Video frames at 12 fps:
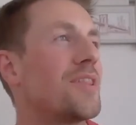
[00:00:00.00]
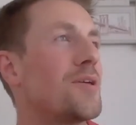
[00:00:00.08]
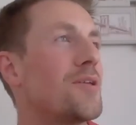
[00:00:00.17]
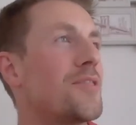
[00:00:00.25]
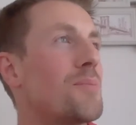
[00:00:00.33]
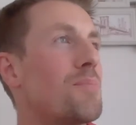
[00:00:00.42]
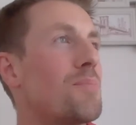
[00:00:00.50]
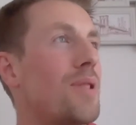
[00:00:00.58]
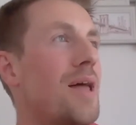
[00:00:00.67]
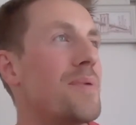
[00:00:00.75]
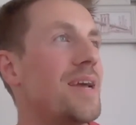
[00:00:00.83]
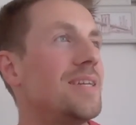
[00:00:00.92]
the
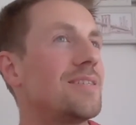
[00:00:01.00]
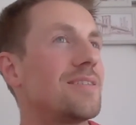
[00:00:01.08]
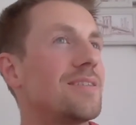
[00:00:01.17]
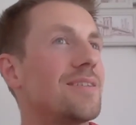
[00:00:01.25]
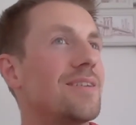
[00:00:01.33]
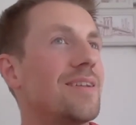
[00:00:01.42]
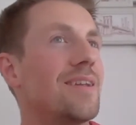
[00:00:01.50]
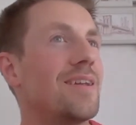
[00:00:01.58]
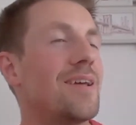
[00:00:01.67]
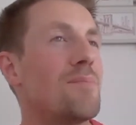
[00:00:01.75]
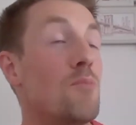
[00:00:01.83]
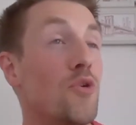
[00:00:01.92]
plant-based
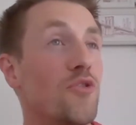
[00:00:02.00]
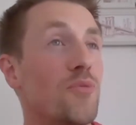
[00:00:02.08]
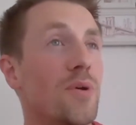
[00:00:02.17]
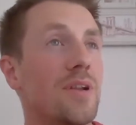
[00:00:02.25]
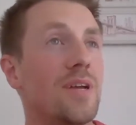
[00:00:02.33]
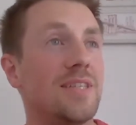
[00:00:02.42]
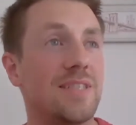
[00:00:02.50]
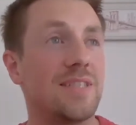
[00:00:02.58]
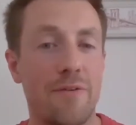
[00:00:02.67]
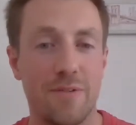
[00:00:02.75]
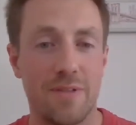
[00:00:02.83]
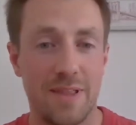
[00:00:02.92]
movement is
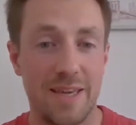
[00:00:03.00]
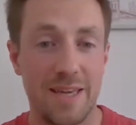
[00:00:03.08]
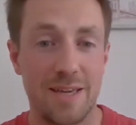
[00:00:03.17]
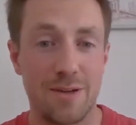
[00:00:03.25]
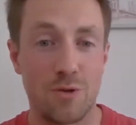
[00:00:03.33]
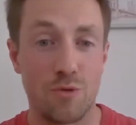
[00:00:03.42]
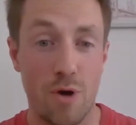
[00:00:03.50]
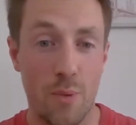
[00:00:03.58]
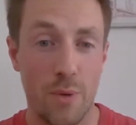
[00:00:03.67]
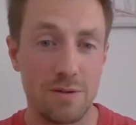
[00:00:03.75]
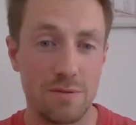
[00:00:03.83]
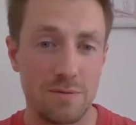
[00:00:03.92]
definitely
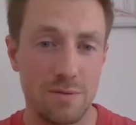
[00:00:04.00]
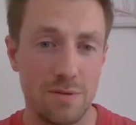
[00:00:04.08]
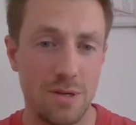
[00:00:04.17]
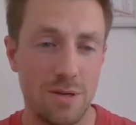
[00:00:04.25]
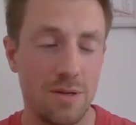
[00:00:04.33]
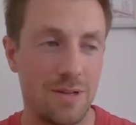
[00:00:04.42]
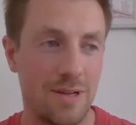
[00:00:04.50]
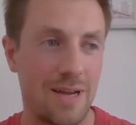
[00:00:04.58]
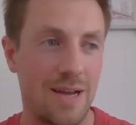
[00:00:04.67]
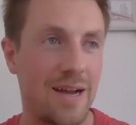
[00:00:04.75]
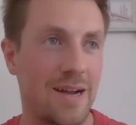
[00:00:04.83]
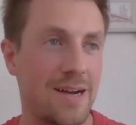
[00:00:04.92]
growing,
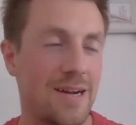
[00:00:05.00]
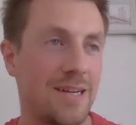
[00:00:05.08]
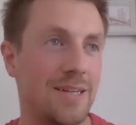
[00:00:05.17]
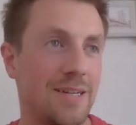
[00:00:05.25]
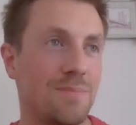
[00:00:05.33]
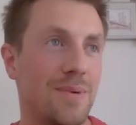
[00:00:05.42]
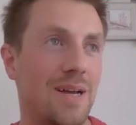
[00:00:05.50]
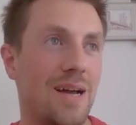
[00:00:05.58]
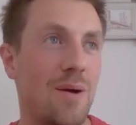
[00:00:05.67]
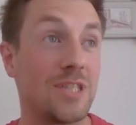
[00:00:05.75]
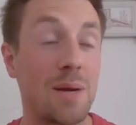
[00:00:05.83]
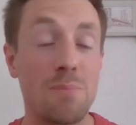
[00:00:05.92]

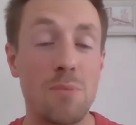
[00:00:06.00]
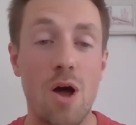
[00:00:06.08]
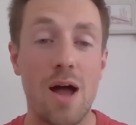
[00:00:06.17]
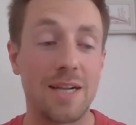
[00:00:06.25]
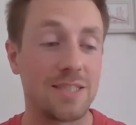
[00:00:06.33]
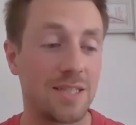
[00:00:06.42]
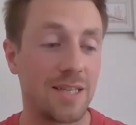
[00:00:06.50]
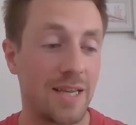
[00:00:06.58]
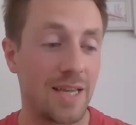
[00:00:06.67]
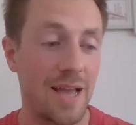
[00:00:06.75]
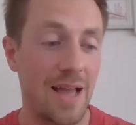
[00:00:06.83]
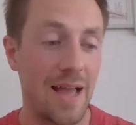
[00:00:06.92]
which I'm not
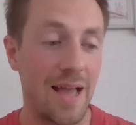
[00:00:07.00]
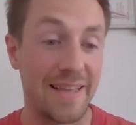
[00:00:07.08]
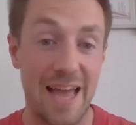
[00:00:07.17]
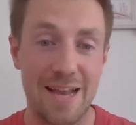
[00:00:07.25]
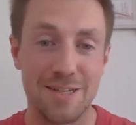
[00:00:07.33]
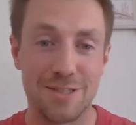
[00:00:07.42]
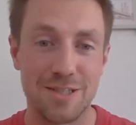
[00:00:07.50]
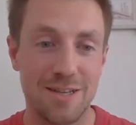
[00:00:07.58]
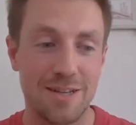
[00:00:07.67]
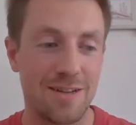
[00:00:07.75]
actually against.